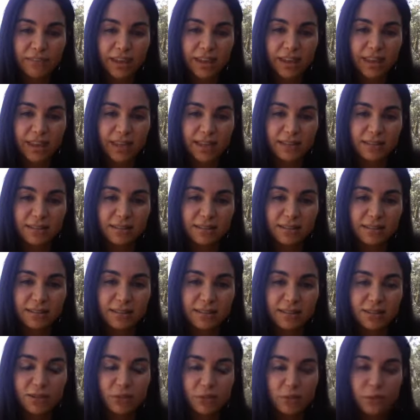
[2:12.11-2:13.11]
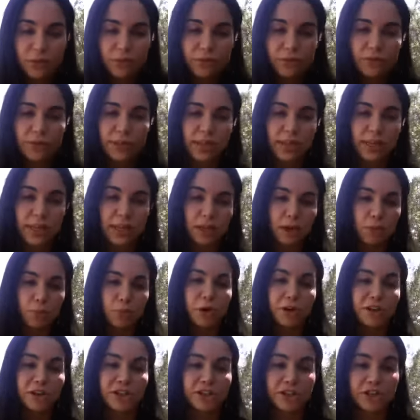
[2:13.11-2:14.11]
Against sort of the
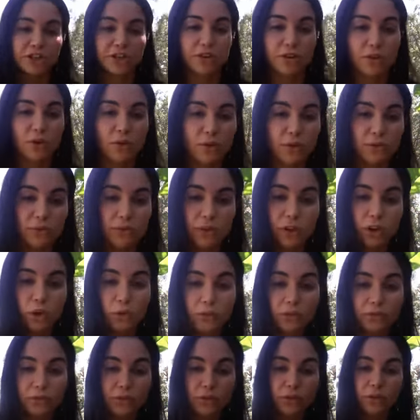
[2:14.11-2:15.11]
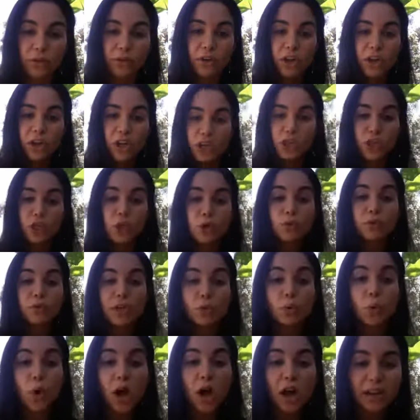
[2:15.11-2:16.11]
oppression of a lot of the
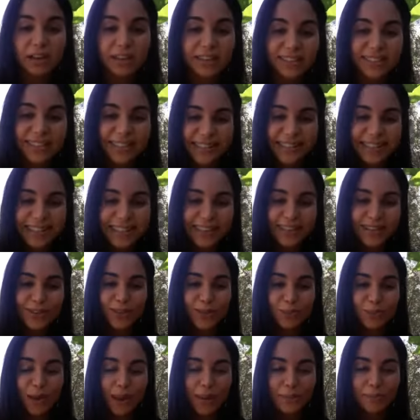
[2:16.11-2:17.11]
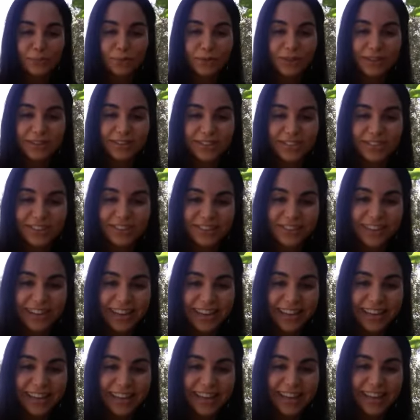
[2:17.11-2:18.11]
union workers in the newspaper
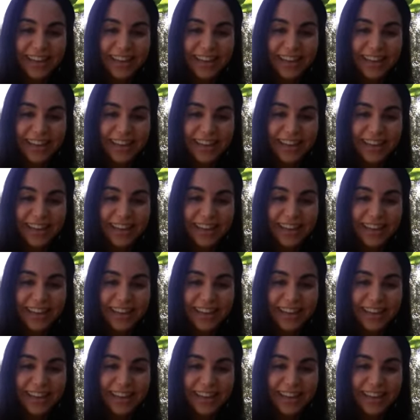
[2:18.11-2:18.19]
industry.